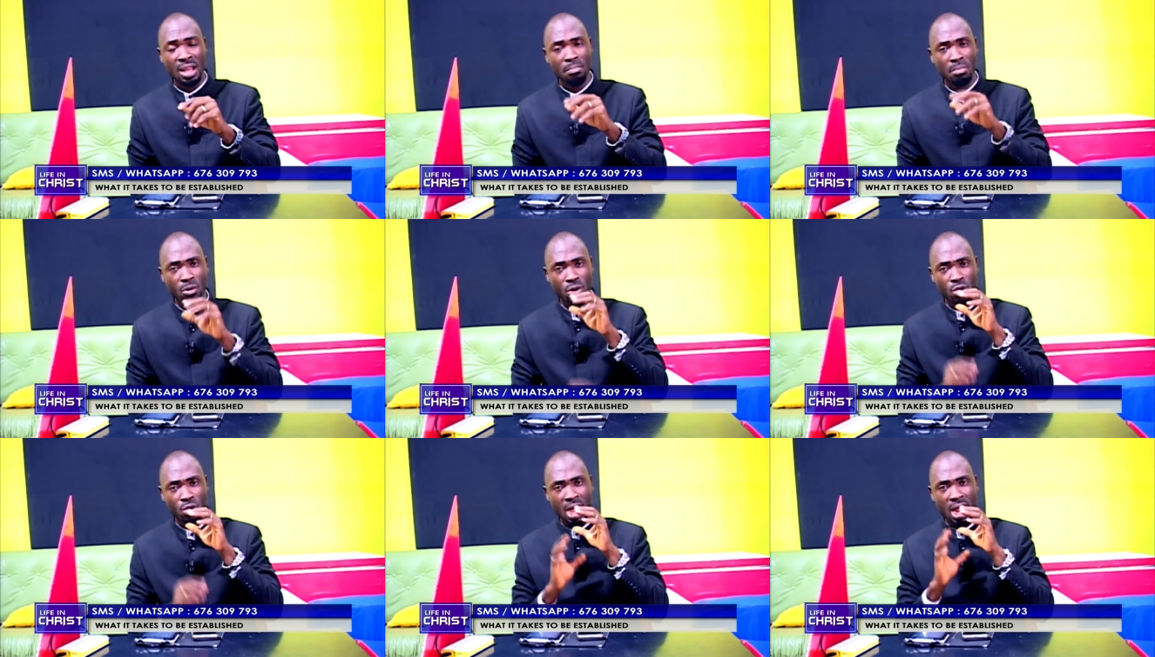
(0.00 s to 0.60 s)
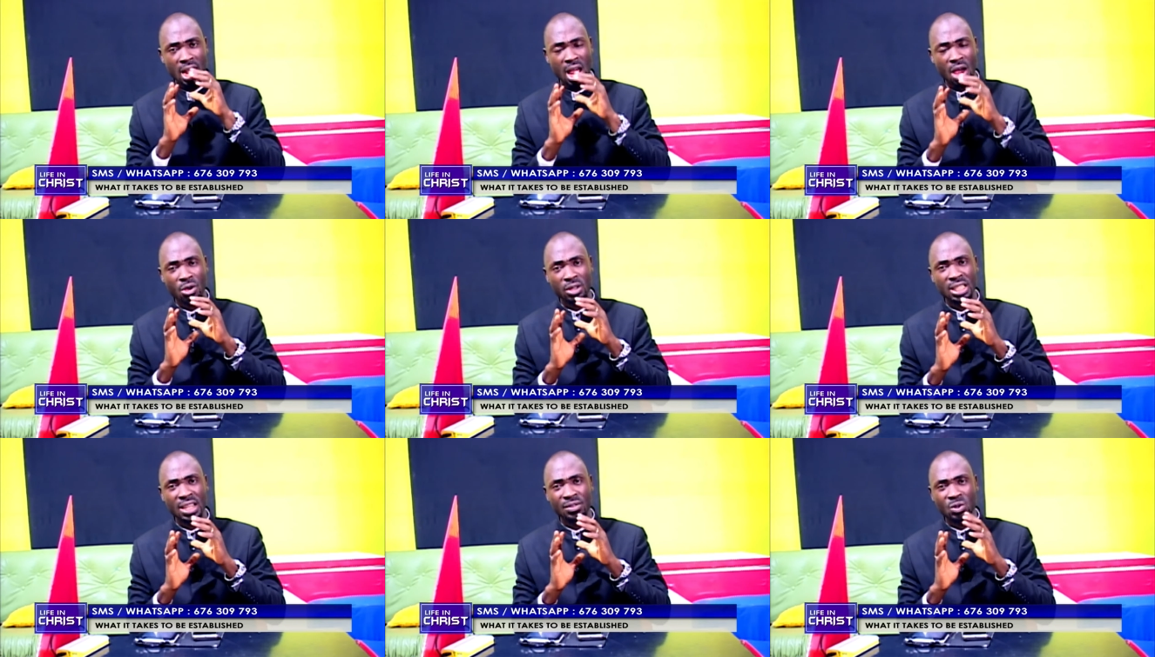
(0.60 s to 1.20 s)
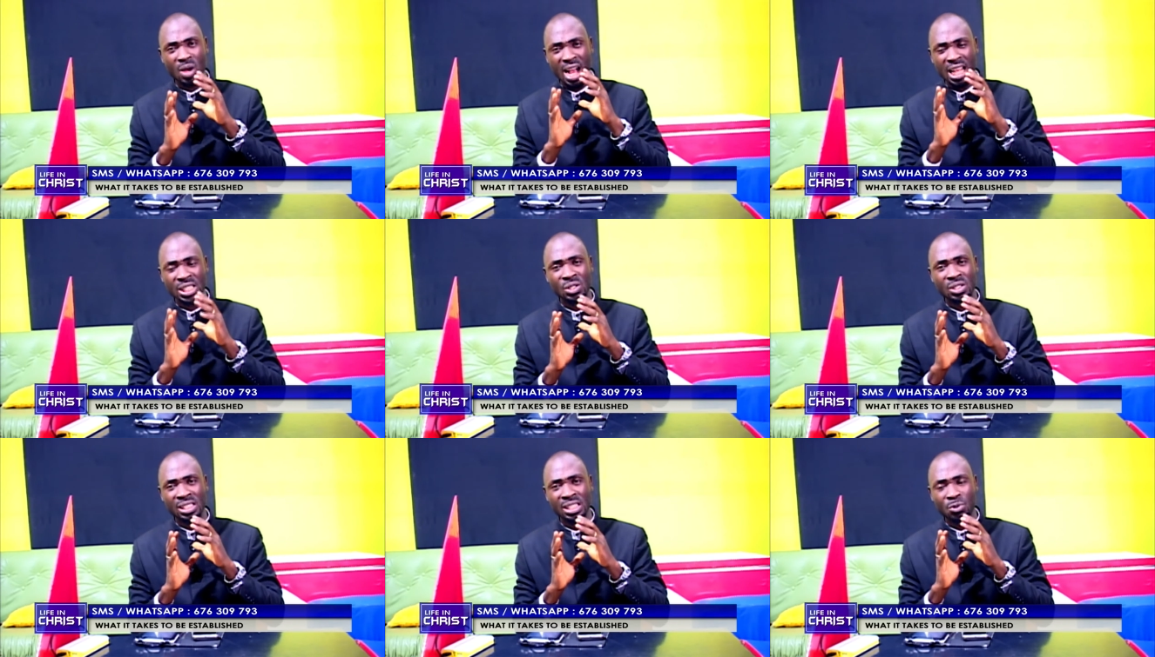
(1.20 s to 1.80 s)
But when you allow yourself to
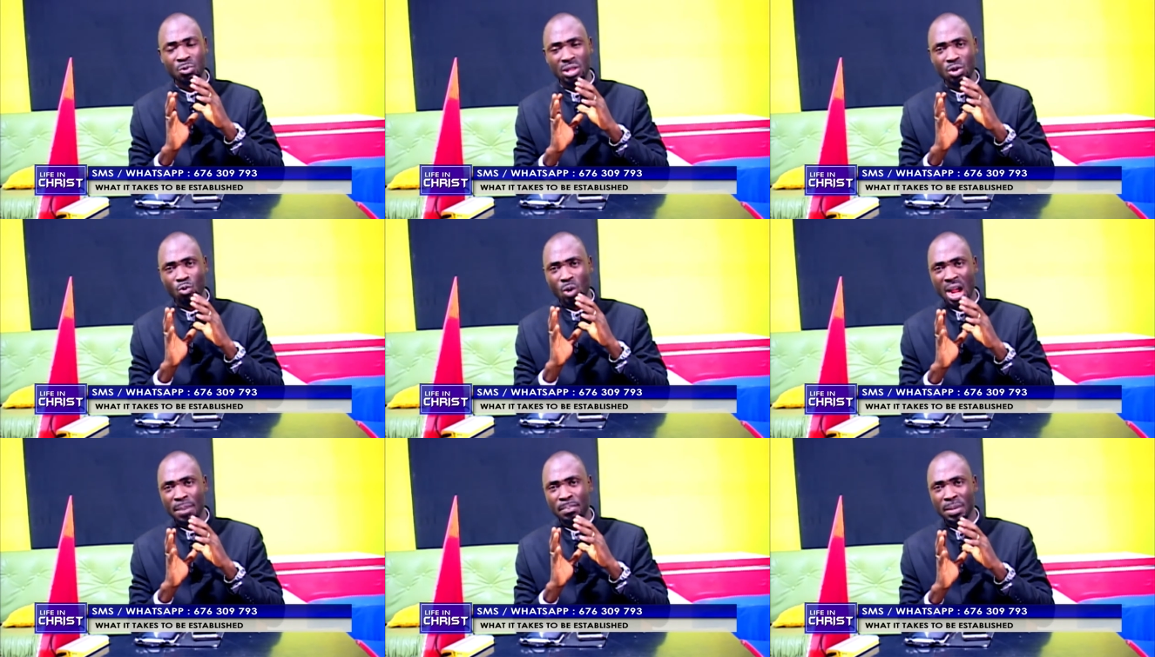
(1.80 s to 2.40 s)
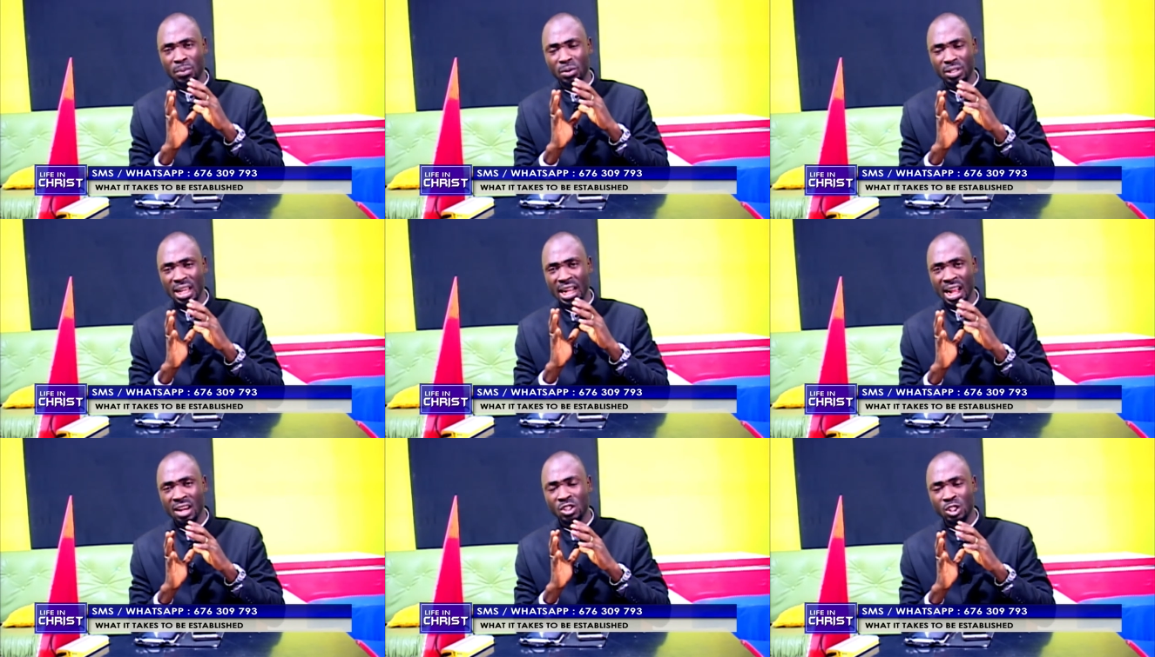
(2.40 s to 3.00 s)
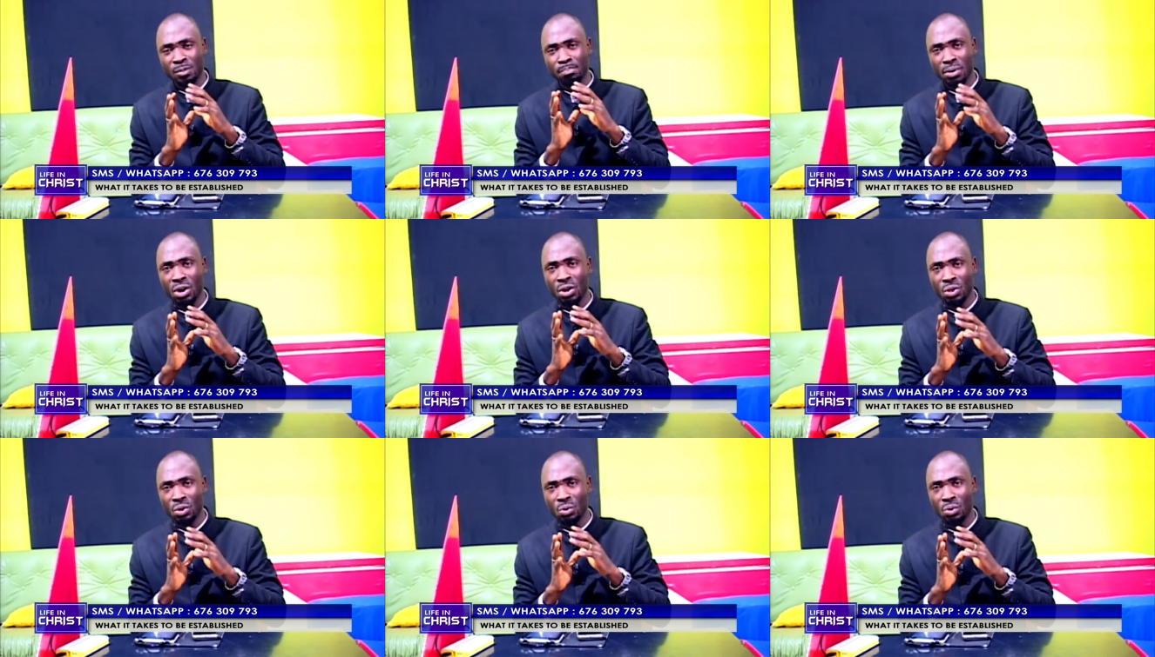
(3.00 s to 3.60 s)
associate with the right people that can spur
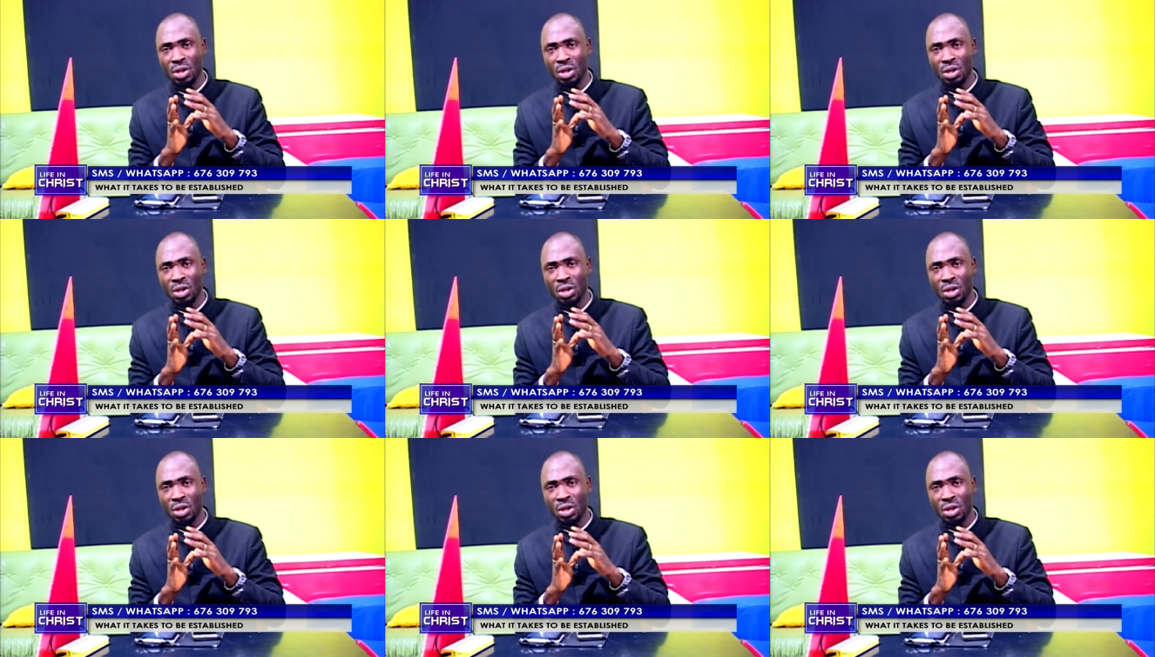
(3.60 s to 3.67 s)
you,